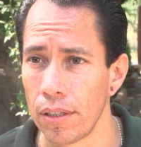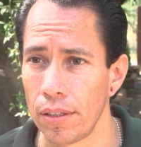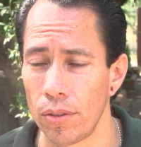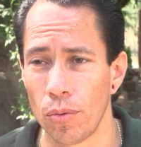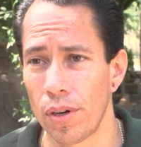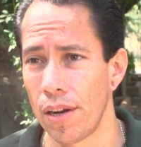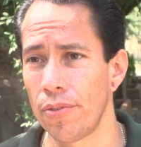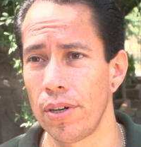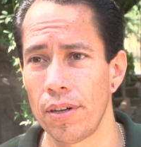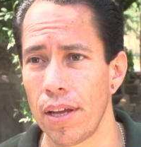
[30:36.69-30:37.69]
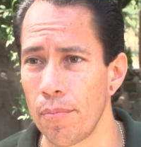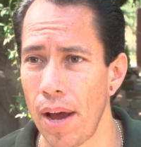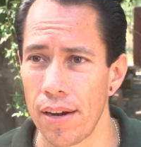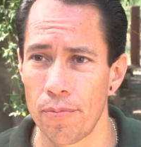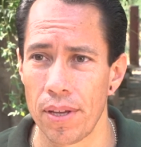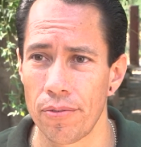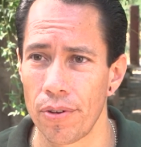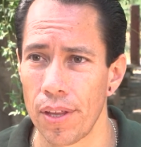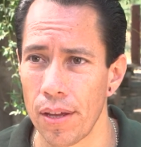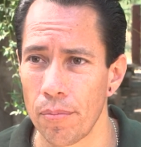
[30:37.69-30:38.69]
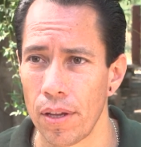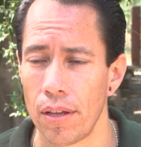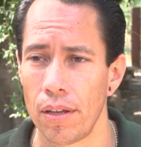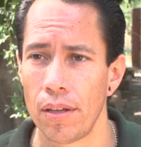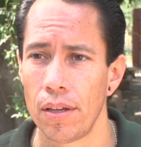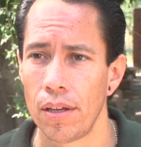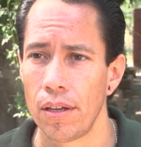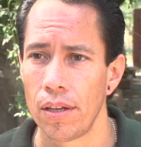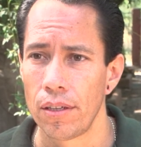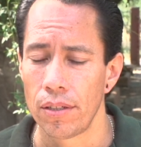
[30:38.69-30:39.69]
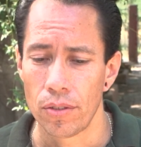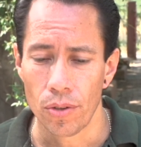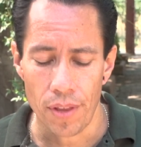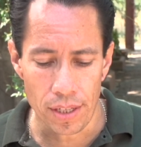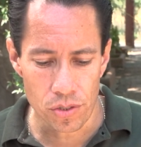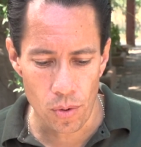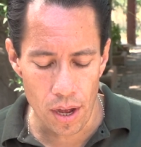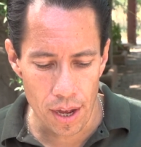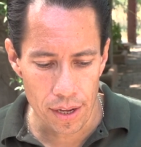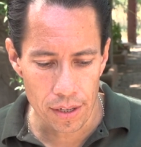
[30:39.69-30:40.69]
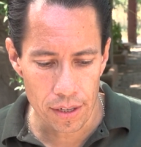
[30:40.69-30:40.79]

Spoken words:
whatever it might have been for them. That's why,